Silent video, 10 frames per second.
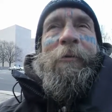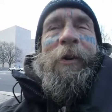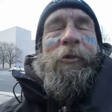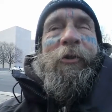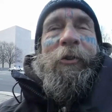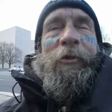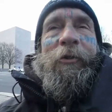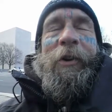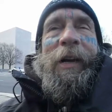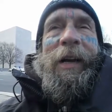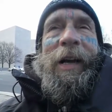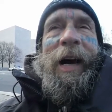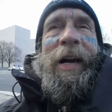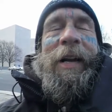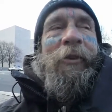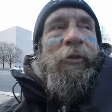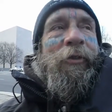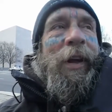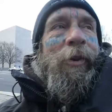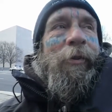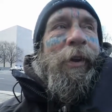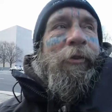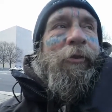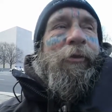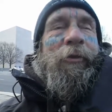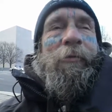vicious. I didn't sell this